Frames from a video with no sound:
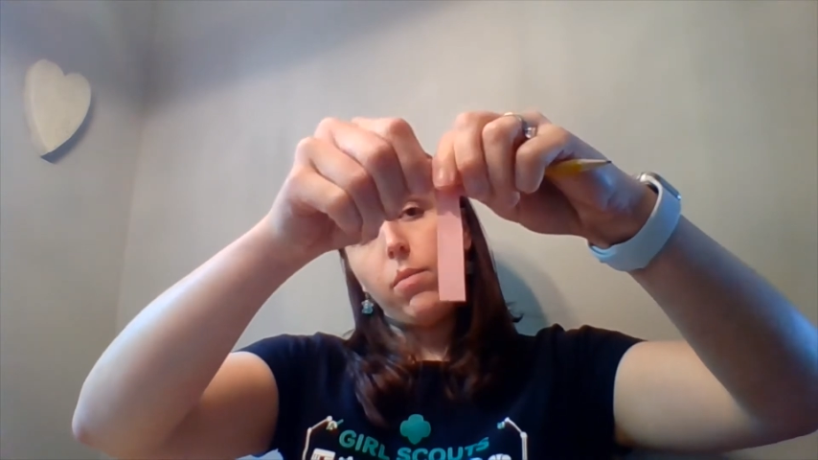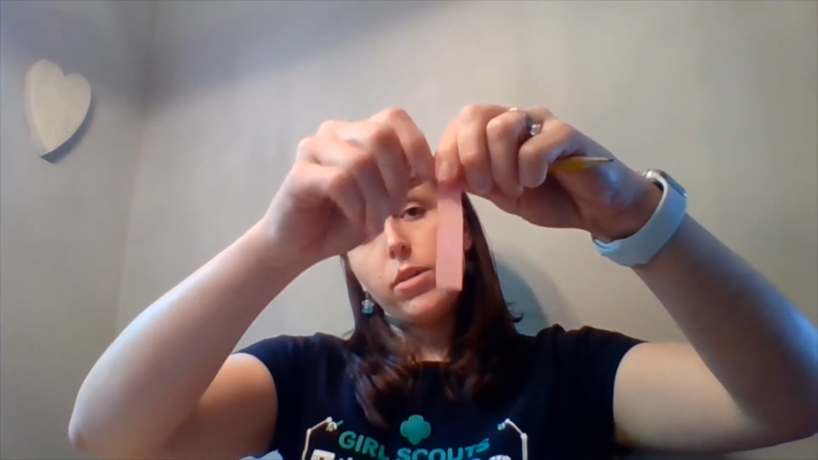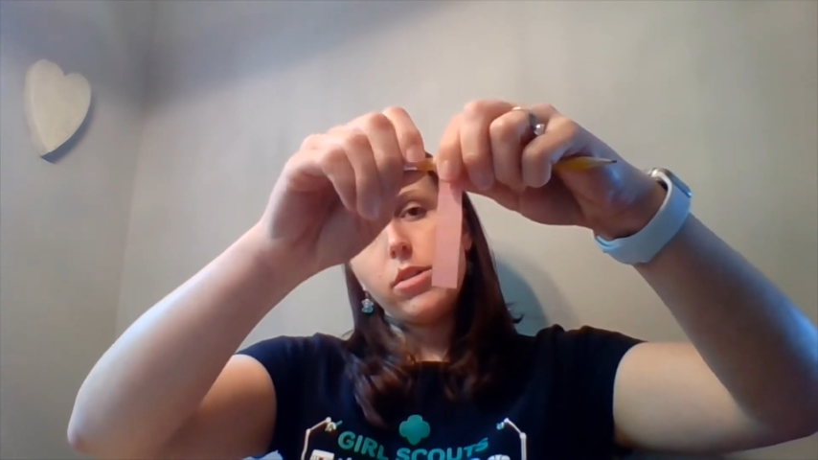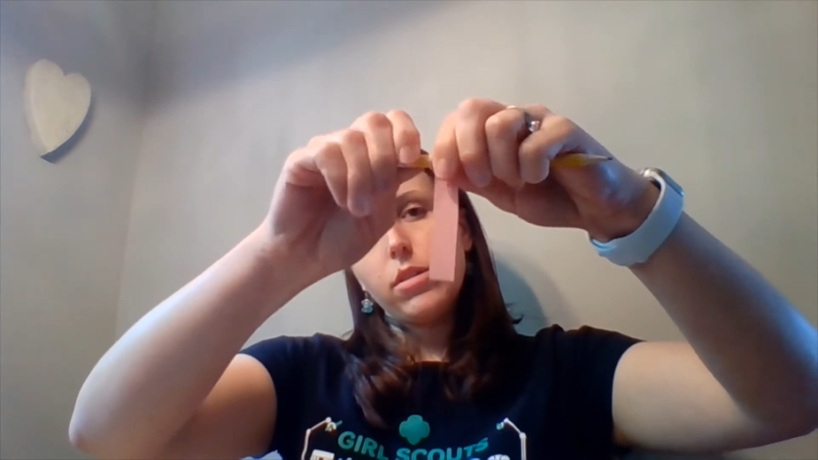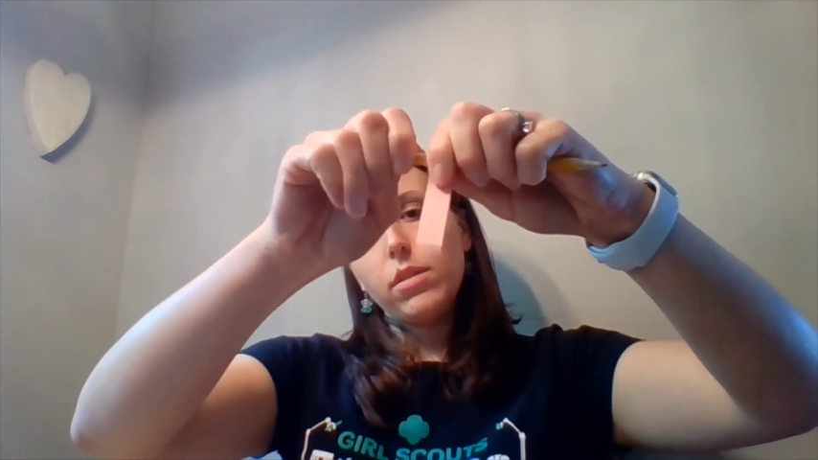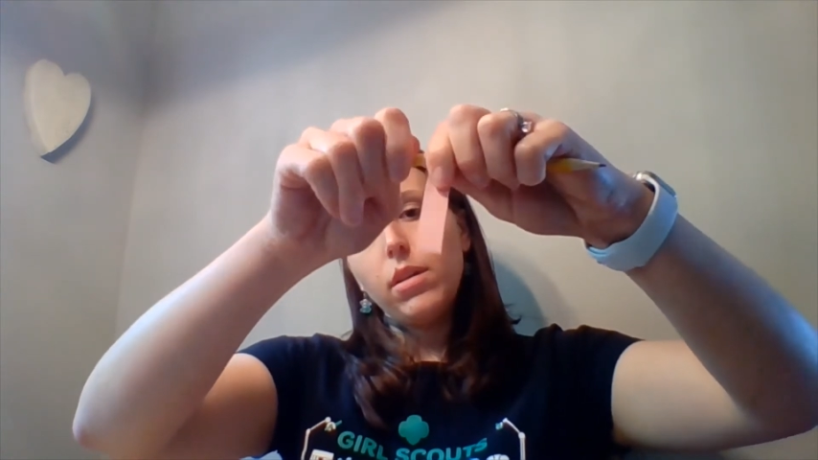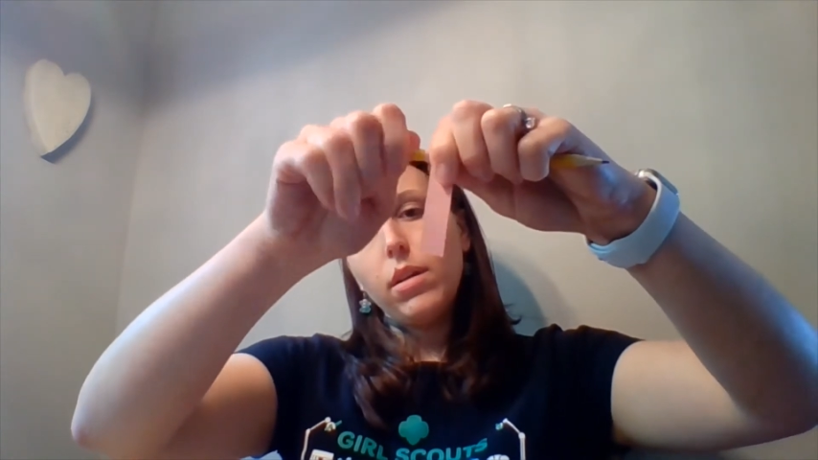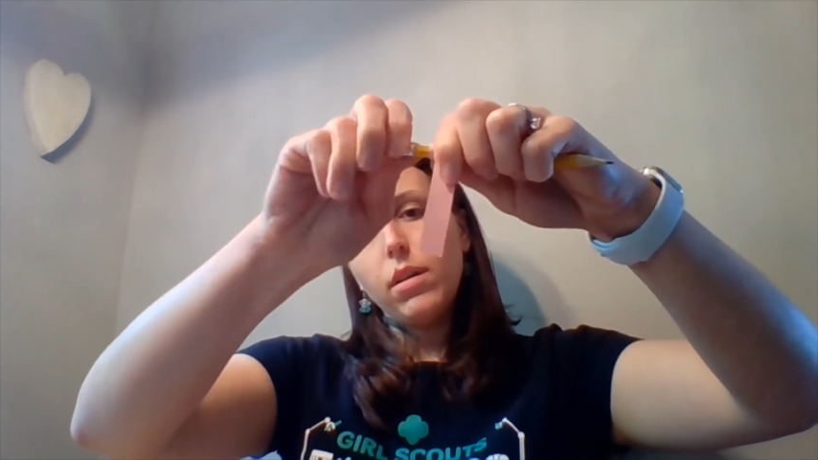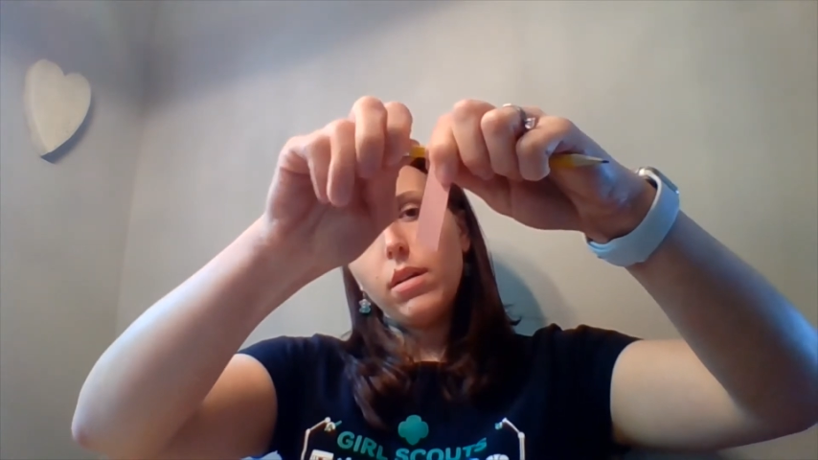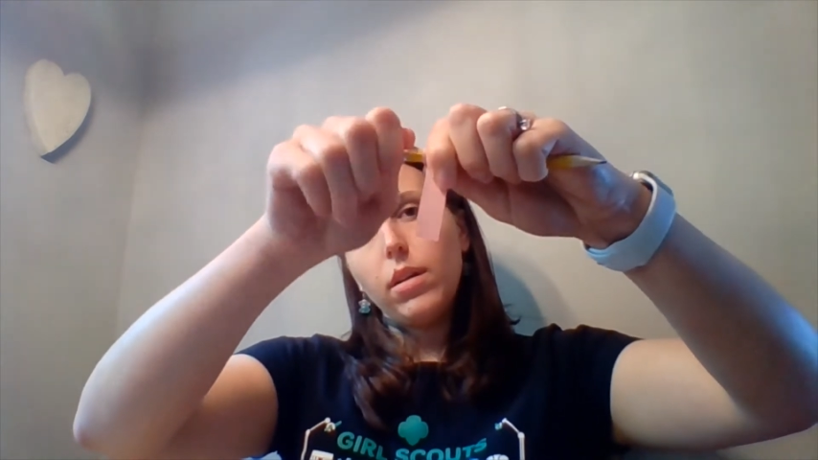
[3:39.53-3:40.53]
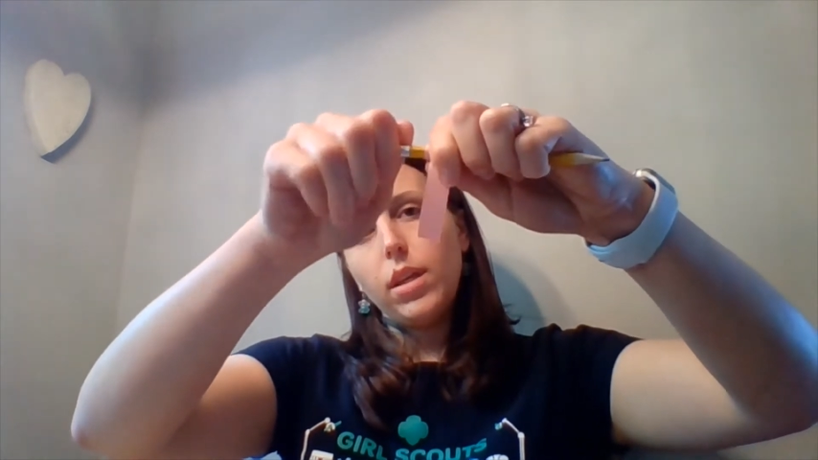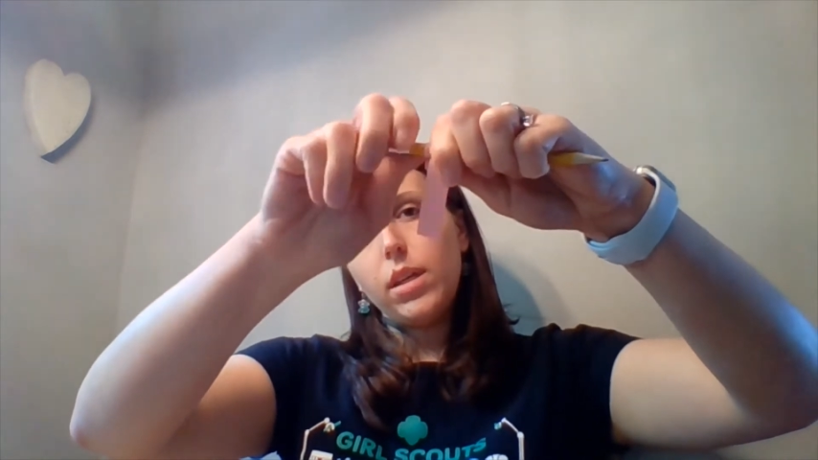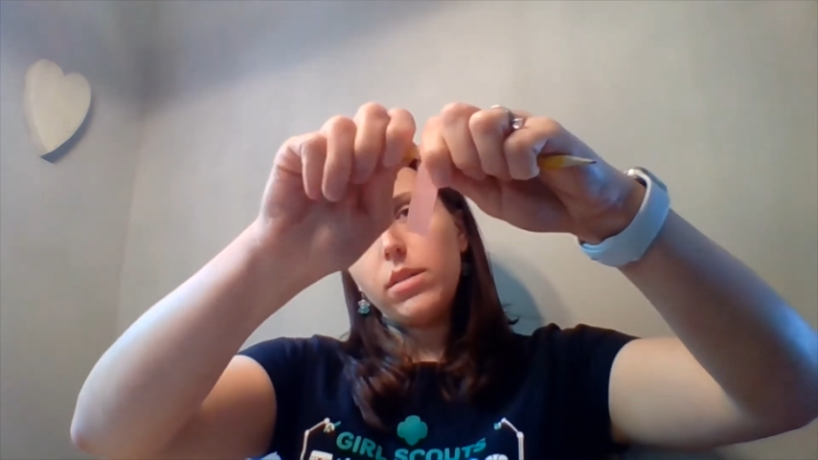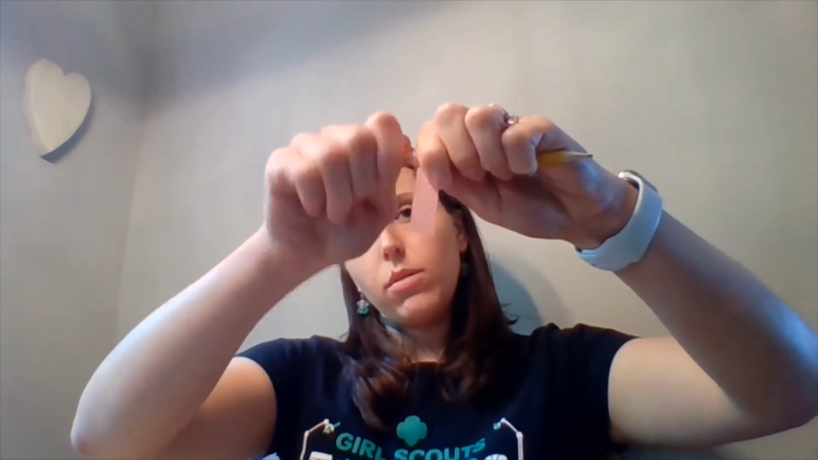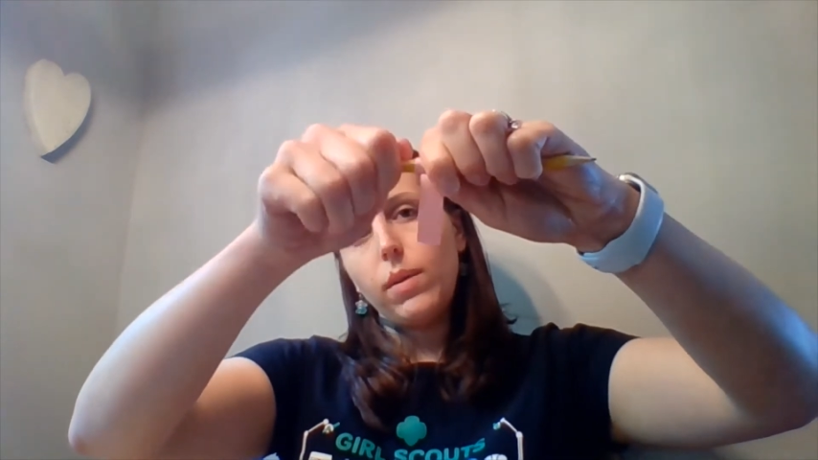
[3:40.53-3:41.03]
and we're just going to curl
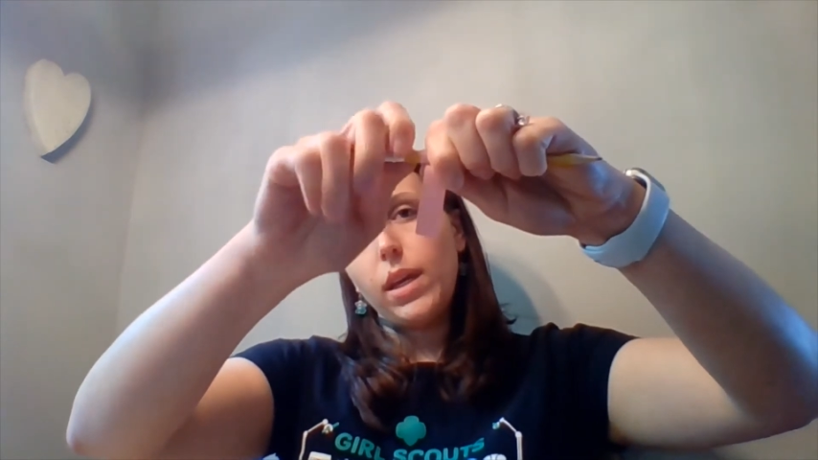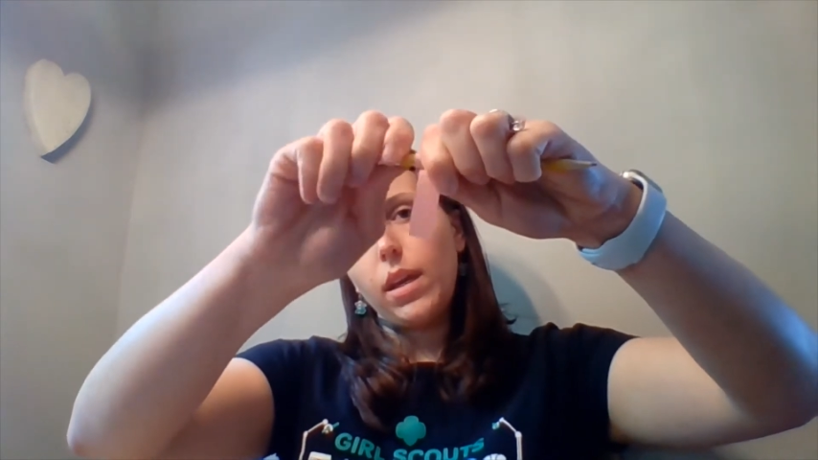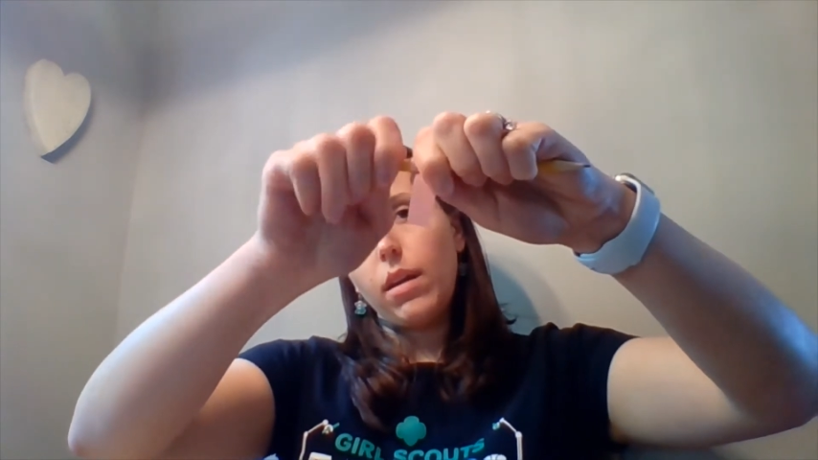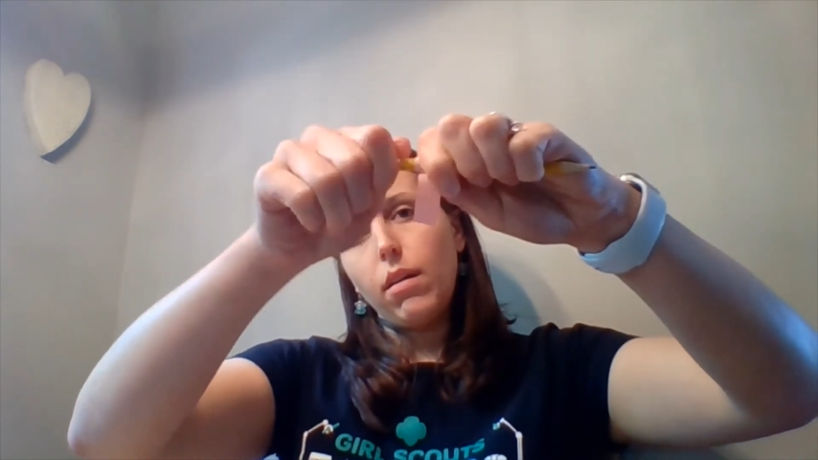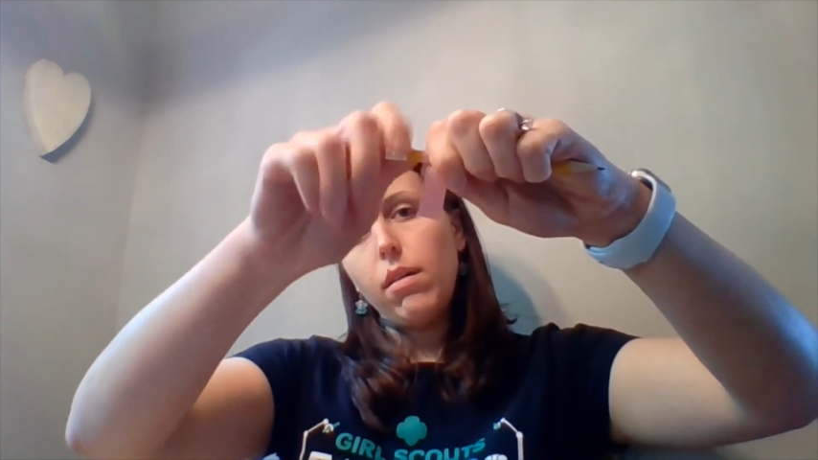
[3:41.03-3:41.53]
it until we get it